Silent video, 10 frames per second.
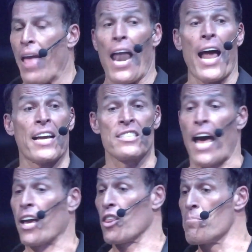And I can
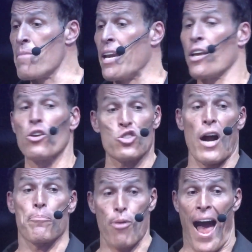tell you, the minute you
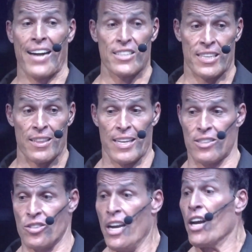start practicing
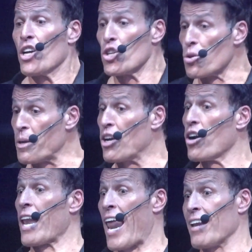this, you'll be
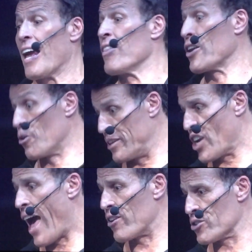good at it and then you'll be
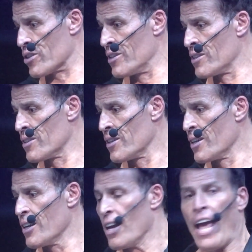challenged.
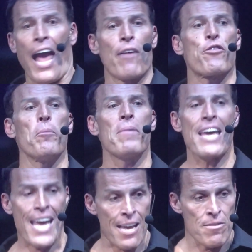And for
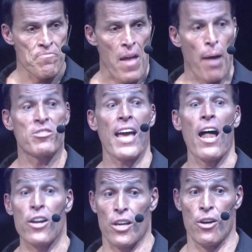me, I'm
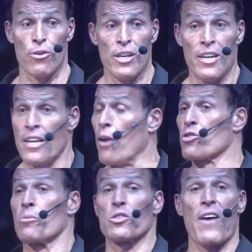telling you, it
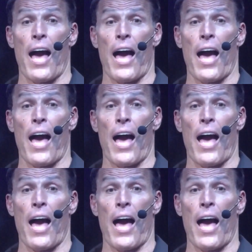was the most